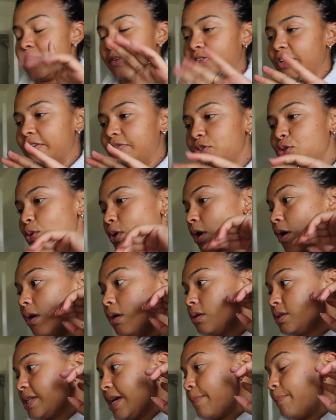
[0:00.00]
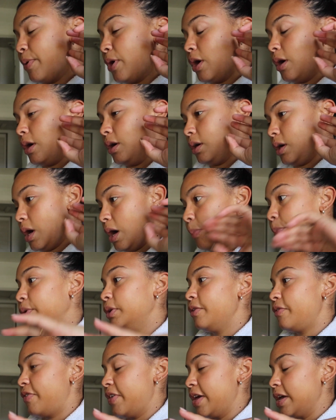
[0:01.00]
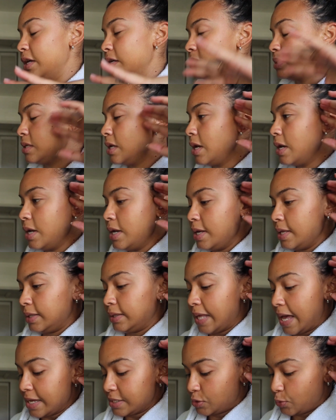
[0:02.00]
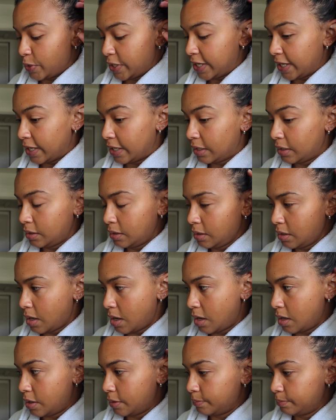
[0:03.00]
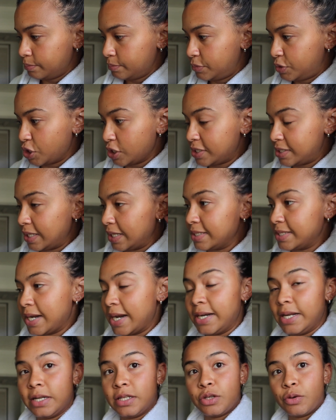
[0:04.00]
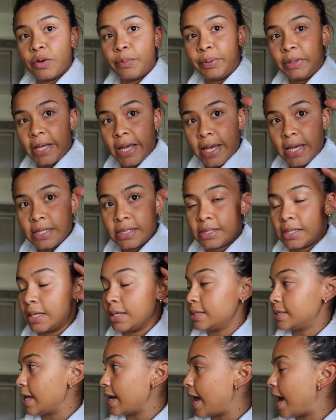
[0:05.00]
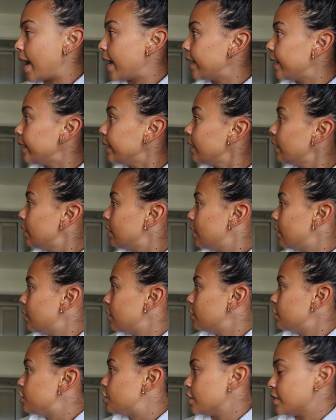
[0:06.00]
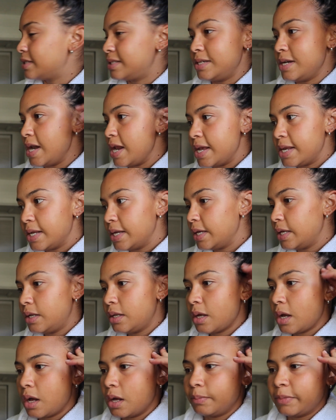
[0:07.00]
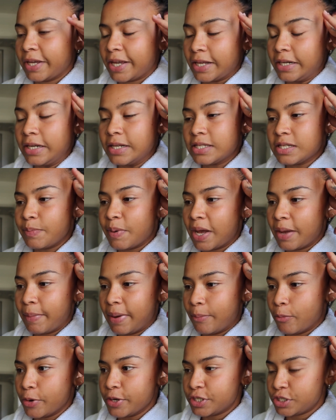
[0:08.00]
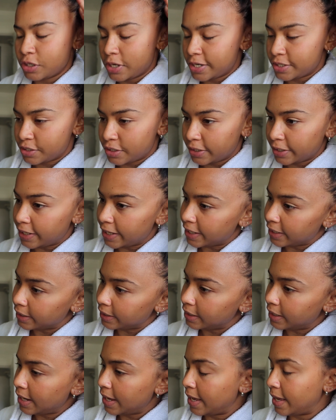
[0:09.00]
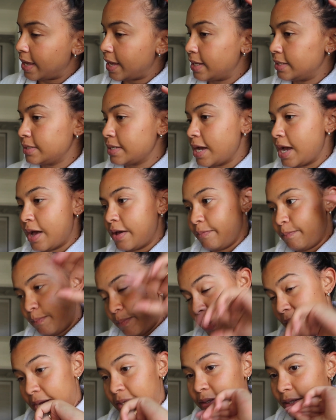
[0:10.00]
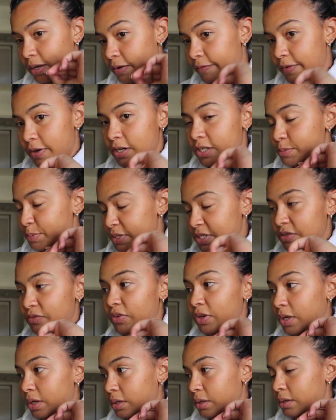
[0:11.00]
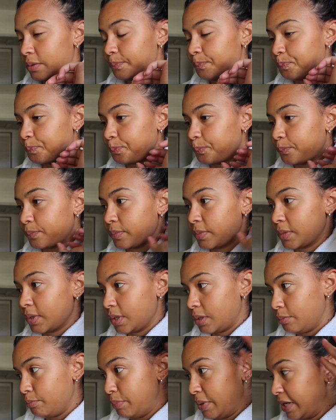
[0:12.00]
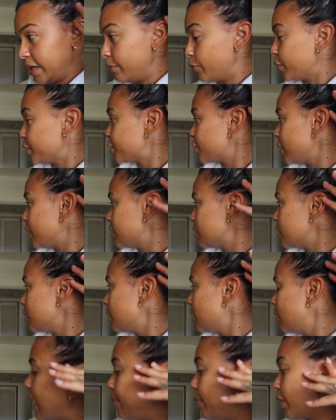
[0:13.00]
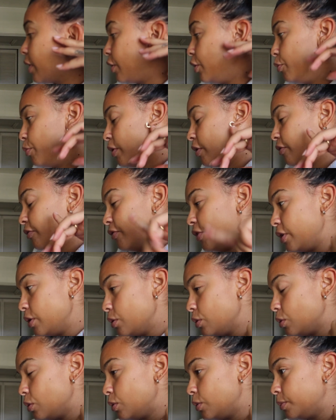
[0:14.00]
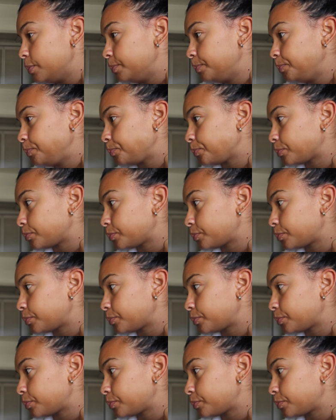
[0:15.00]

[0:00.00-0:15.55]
definitely have to do a haul because I bought a couple of things last weekend. Just things that I needed to replace, things that I just needed. Like, I needed to buy my moisturizer again, and I had to buy like a very specific body moisturizer. I bought a new perfume.